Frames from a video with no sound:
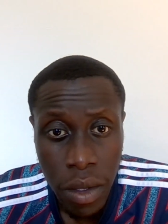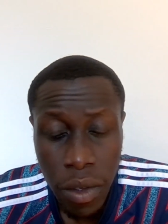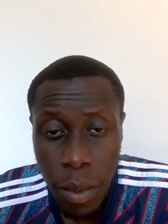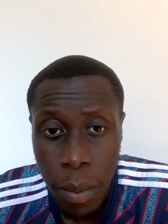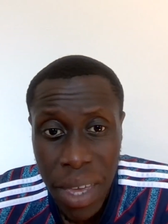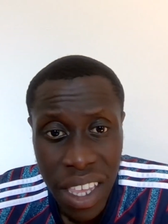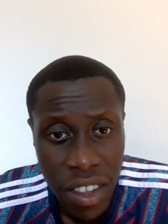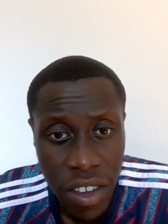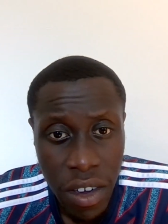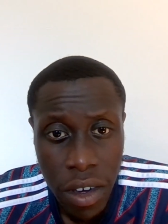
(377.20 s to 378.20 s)

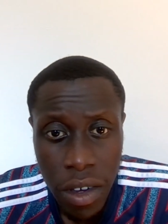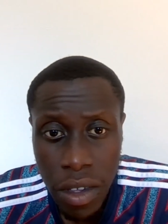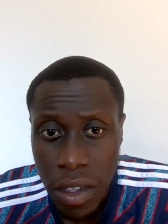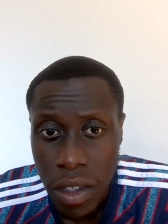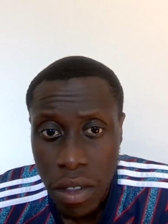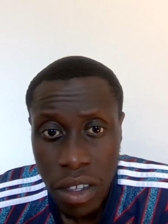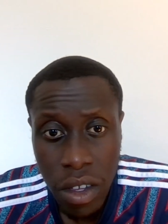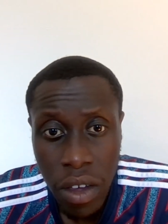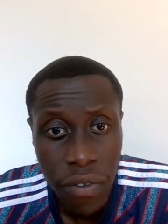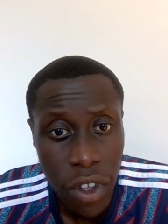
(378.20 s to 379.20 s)
media
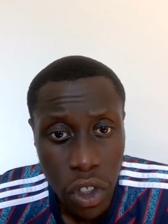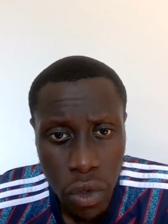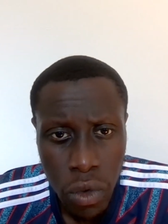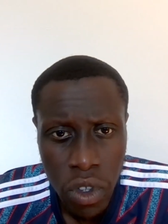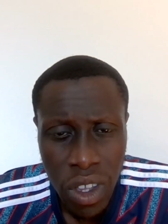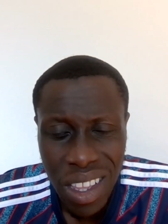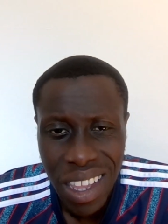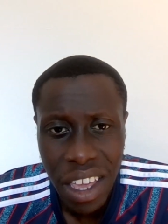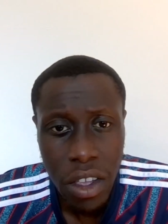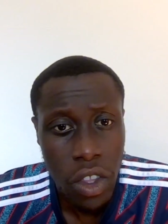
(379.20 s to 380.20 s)
officials, they
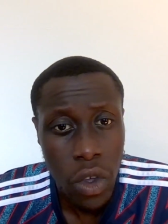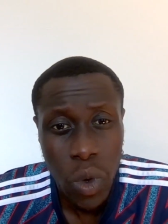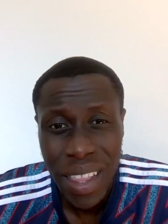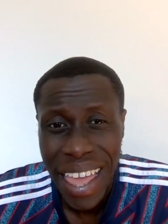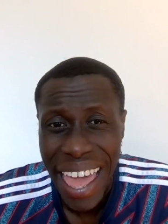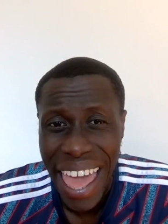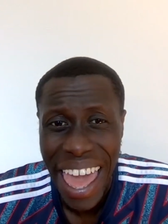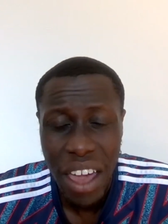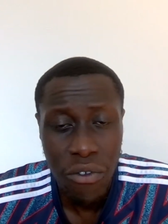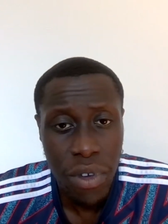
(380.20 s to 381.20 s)
are doing
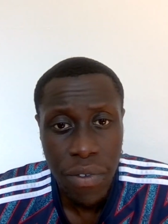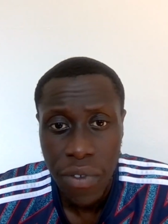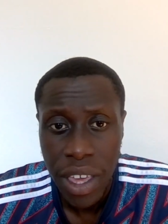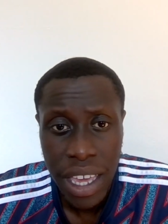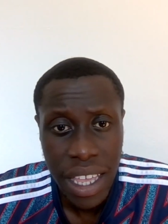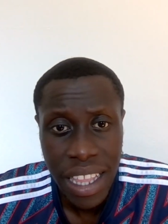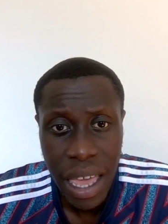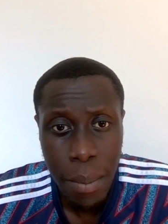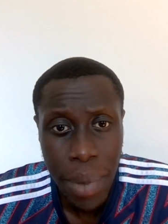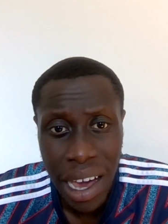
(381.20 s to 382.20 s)
everything in their
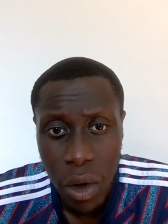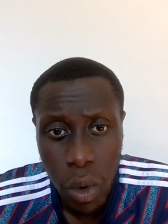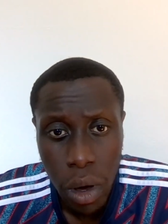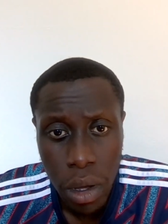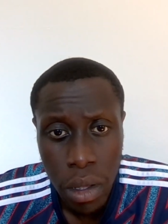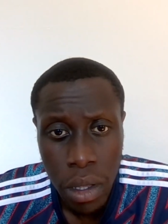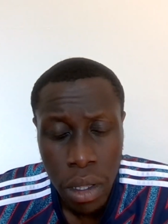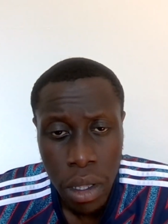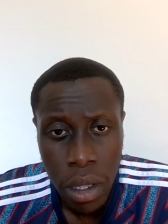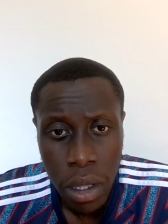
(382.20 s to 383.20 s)
power
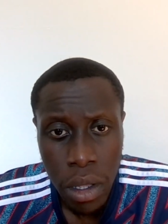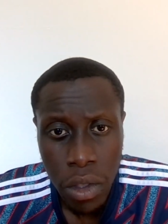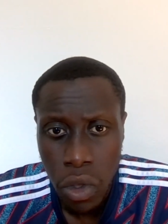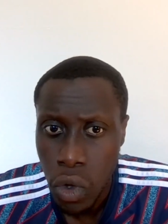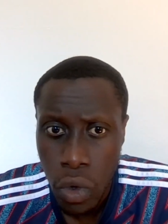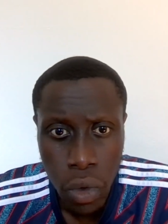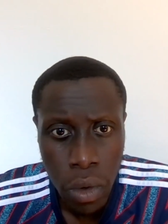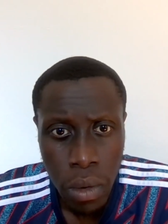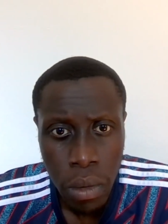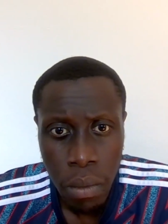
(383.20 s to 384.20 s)
to
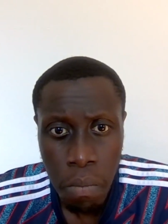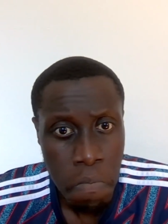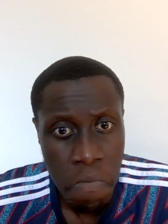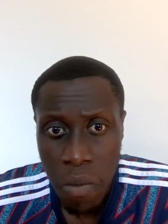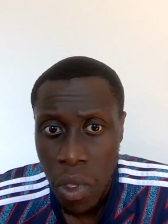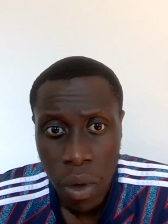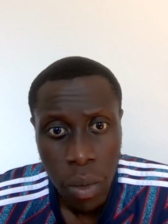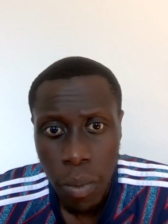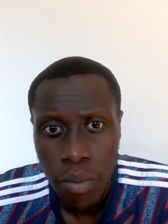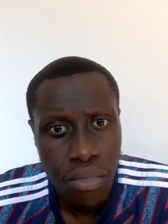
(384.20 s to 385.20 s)

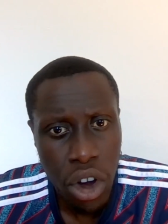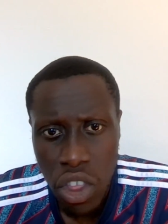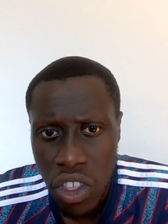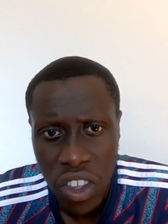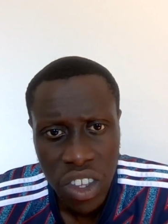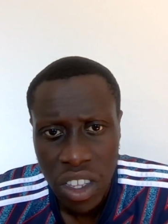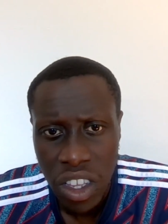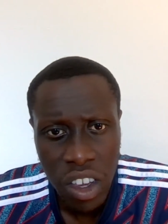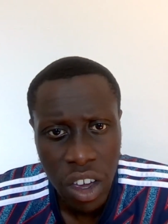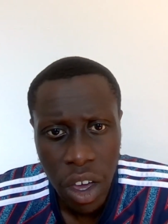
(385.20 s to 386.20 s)
brush this under the
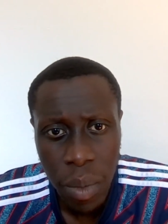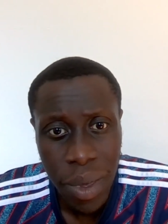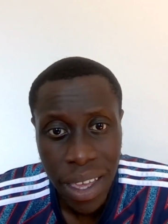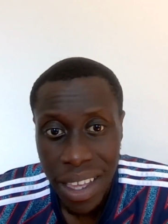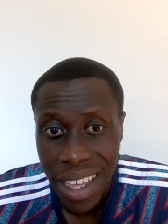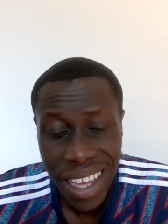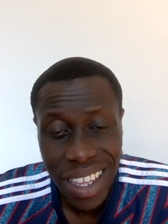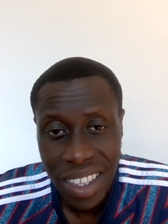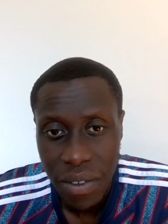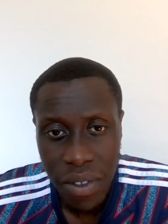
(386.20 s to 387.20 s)
carpet as
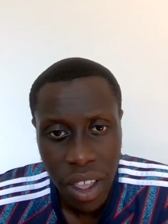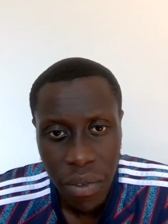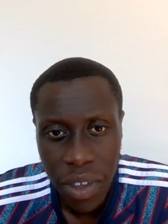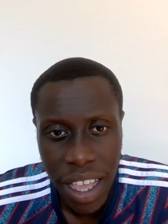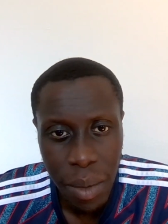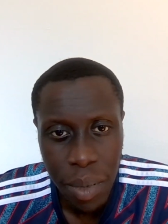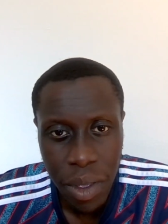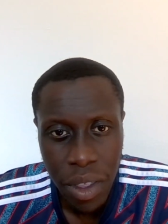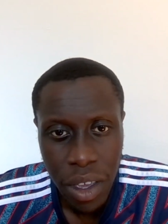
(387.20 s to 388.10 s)
if nothing happened.